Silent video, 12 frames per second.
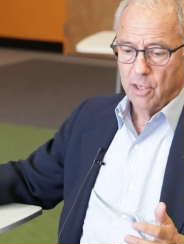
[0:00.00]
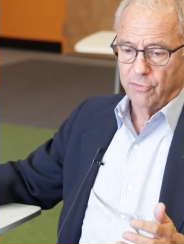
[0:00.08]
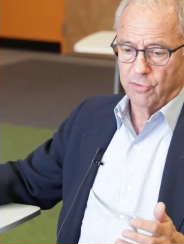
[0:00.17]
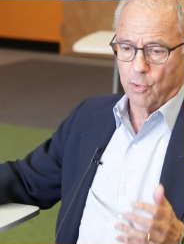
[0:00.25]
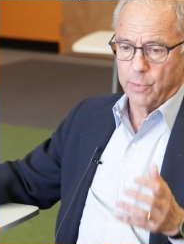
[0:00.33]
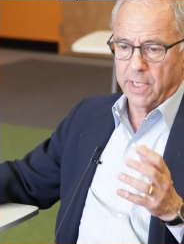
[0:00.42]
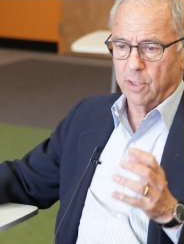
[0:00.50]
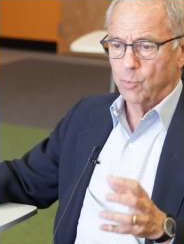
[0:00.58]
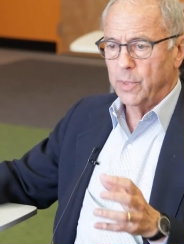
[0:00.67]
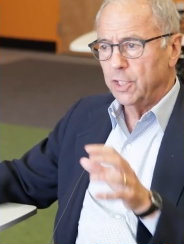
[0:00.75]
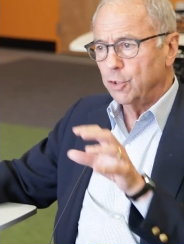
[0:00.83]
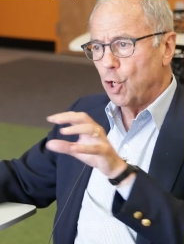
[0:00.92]
So, can
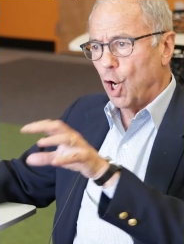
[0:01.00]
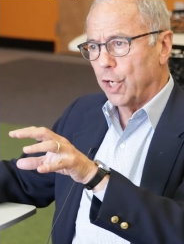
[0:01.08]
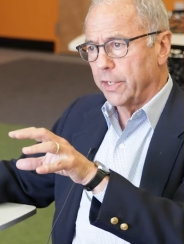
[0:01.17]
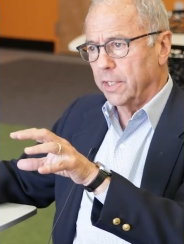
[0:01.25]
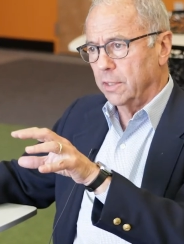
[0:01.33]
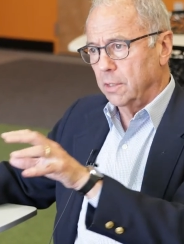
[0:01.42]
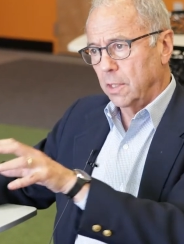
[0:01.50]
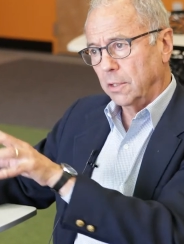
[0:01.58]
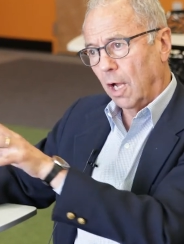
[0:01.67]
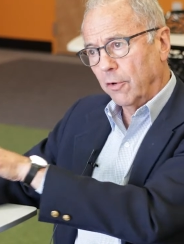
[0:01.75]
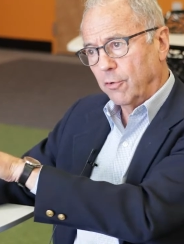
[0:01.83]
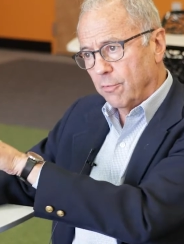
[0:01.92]
we target an
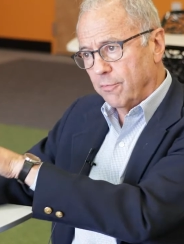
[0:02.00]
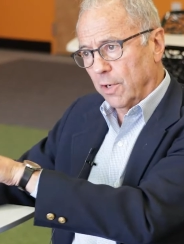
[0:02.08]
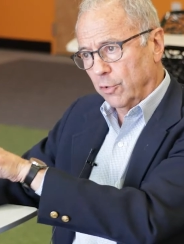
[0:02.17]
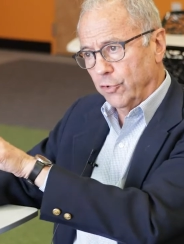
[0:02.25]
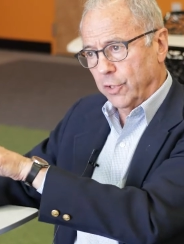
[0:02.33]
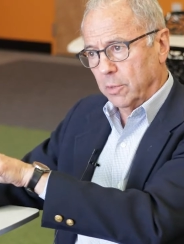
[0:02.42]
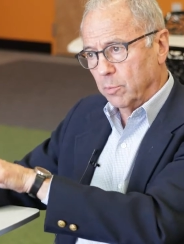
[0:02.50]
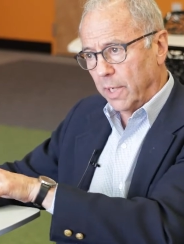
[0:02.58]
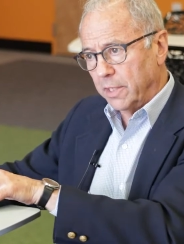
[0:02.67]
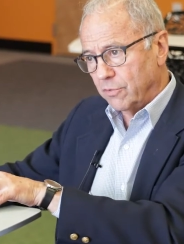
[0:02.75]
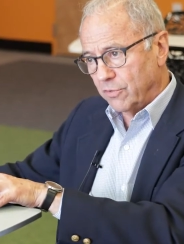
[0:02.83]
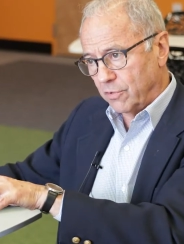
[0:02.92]
under-functioning
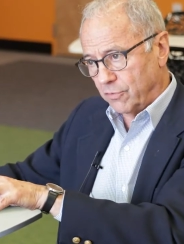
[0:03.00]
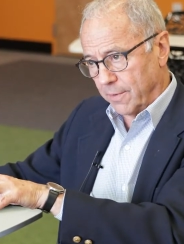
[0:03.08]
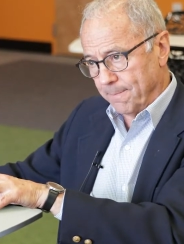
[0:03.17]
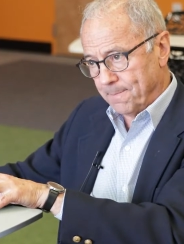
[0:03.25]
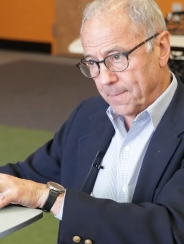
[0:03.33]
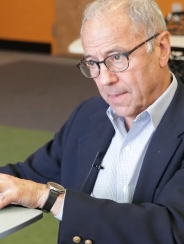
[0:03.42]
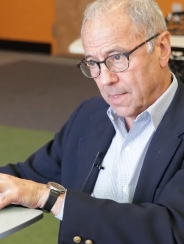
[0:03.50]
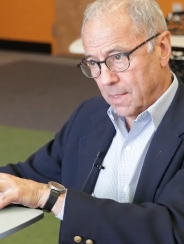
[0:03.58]
brain system